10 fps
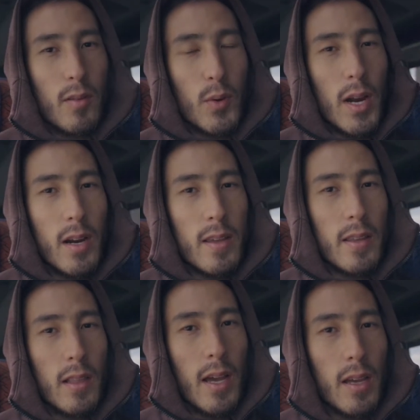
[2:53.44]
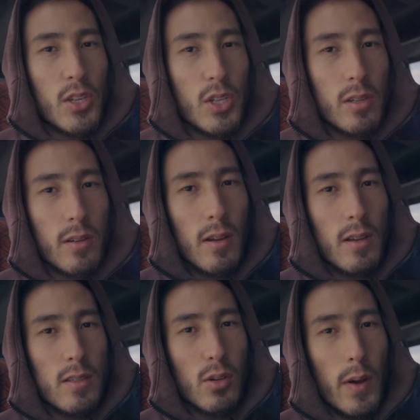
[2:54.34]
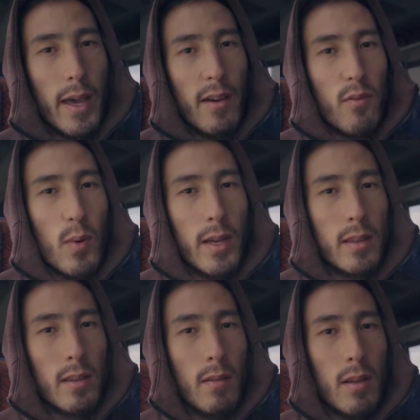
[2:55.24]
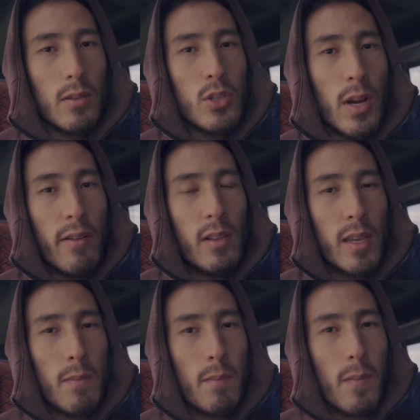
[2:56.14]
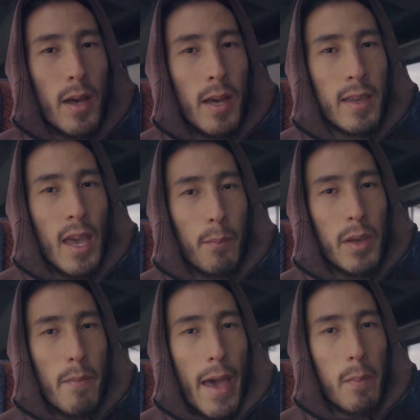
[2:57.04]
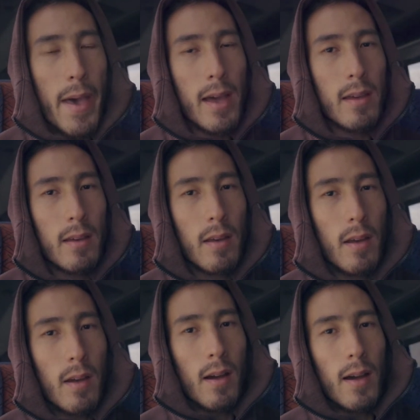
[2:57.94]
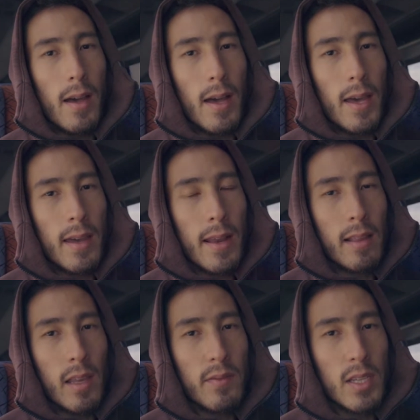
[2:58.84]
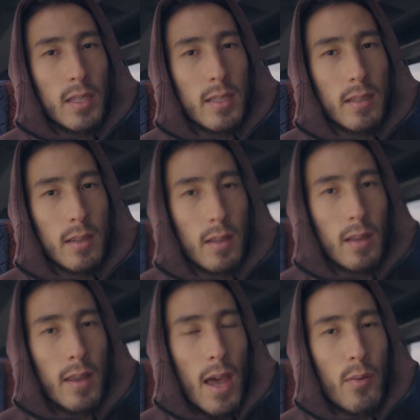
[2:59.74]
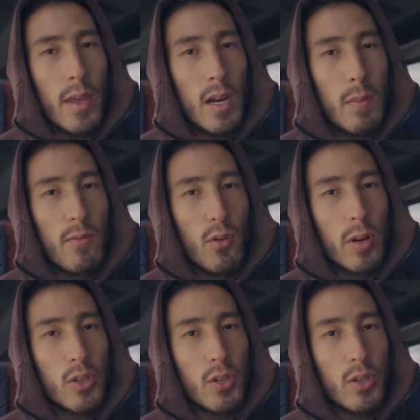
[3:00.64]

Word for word: Regarding the luggage, so I have mm-hmm. one traveling uh, camping backpack and I left it down there before